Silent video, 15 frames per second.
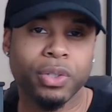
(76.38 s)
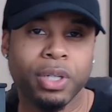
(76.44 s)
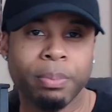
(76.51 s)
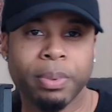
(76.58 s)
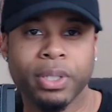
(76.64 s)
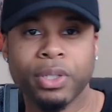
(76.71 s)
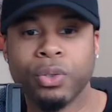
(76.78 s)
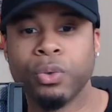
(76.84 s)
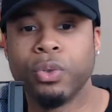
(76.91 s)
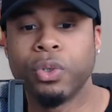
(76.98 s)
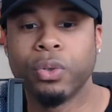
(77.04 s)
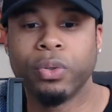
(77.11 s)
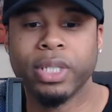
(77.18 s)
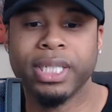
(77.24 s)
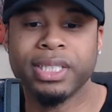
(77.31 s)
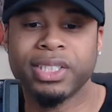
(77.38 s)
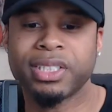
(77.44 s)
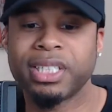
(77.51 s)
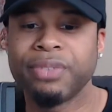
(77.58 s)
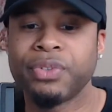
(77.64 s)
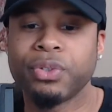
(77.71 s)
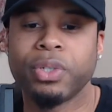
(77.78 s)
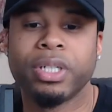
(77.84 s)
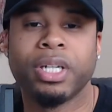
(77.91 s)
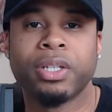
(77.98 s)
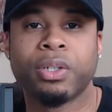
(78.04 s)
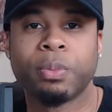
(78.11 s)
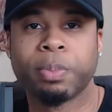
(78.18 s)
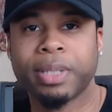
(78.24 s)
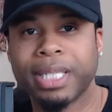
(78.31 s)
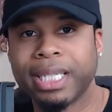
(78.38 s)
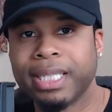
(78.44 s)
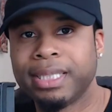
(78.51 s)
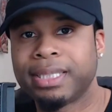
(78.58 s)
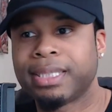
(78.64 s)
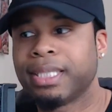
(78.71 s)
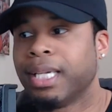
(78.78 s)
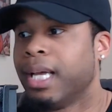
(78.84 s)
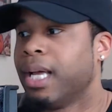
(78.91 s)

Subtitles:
up in Google, and it just gives you another place